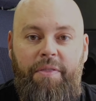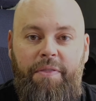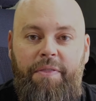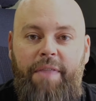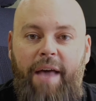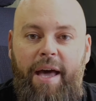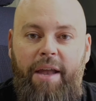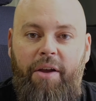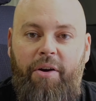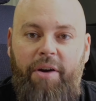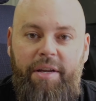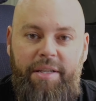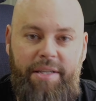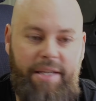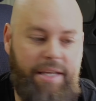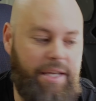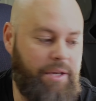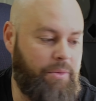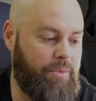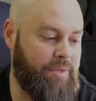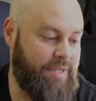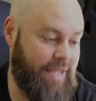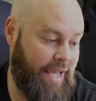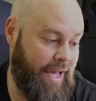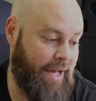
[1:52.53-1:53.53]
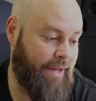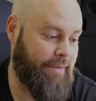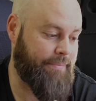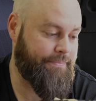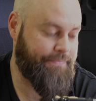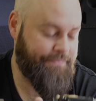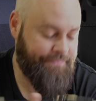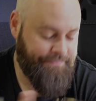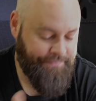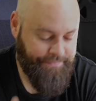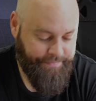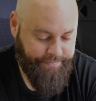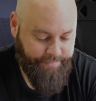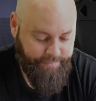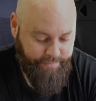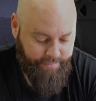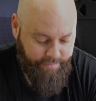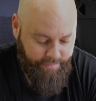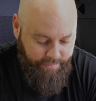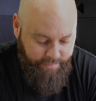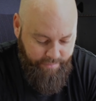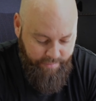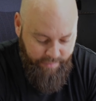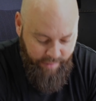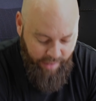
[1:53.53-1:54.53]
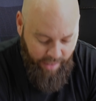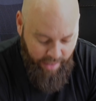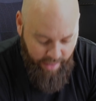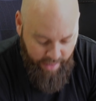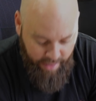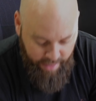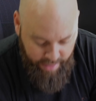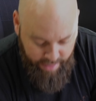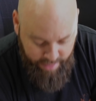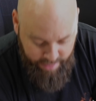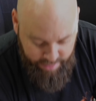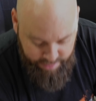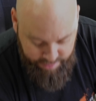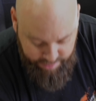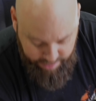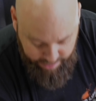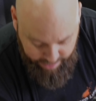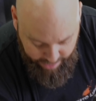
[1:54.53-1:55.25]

that idea was out. So